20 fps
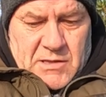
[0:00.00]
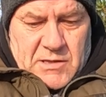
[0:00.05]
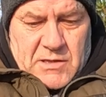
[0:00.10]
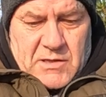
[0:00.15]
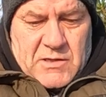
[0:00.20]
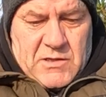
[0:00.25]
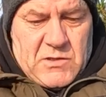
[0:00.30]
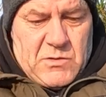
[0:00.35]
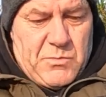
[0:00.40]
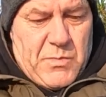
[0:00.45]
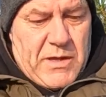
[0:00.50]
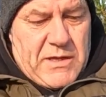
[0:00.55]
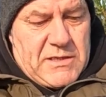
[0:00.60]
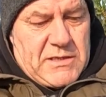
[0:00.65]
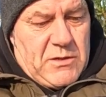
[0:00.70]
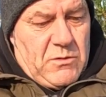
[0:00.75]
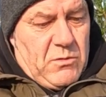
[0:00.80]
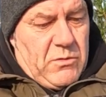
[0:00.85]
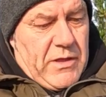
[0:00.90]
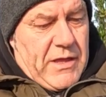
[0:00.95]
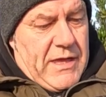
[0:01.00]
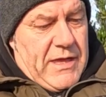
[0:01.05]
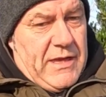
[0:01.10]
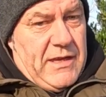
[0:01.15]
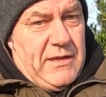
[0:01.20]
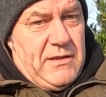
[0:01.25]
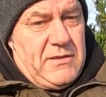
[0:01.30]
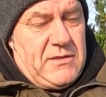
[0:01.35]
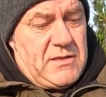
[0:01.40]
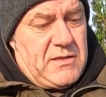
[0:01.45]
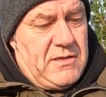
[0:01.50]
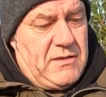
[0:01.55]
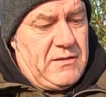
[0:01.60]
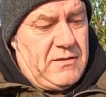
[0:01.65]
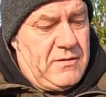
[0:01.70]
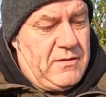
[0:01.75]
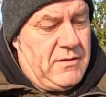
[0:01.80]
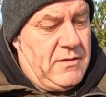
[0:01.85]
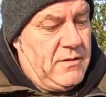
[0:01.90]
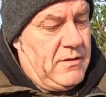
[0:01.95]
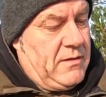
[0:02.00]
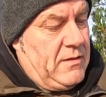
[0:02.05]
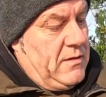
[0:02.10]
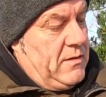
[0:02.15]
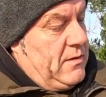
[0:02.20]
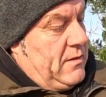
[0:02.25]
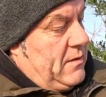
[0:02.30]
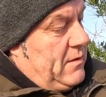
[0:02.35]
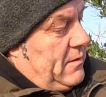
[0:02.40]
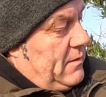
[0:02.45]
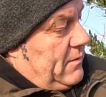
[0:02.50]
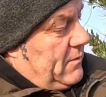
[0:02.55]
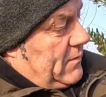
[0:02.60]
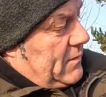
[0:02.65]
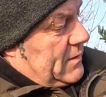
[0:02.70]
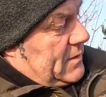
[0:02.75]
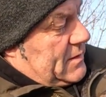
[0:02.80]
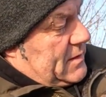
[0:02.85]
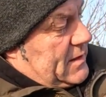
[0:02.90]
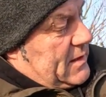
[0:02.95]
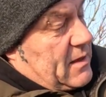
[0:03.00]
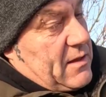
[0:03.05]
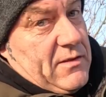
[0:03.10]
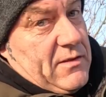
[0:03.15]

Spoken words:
So basically all that is, you can see that